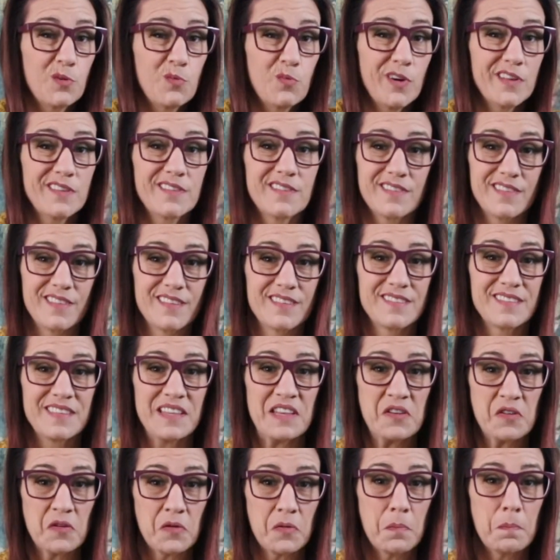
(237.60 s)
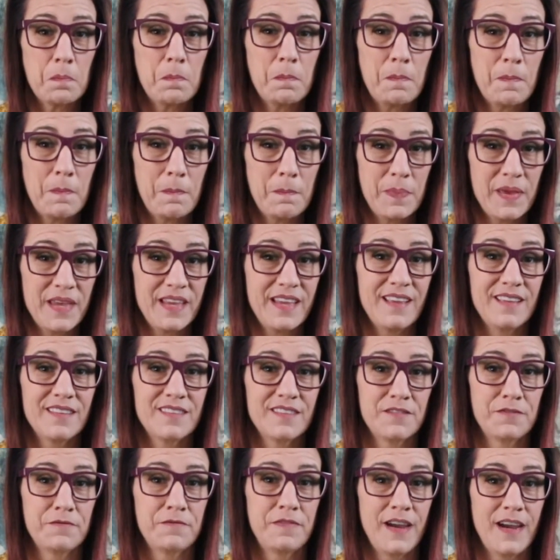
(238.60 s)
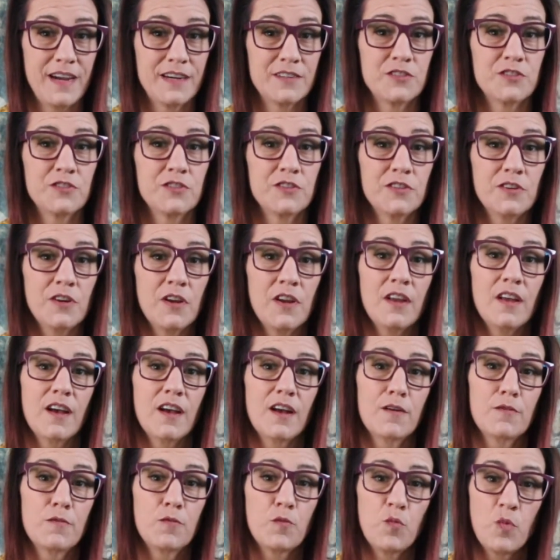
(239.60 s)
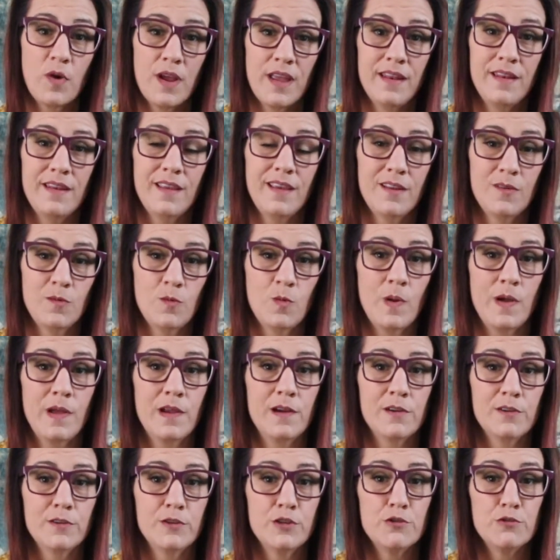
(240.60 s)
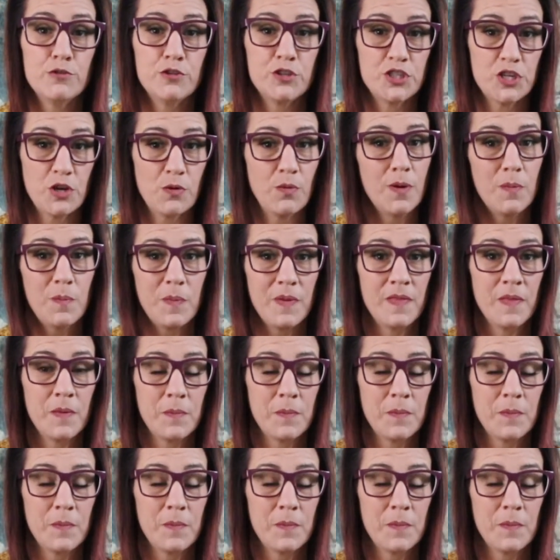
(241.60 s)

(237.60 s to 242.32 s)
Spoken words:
what's the single biggest factor of when and where you show up in the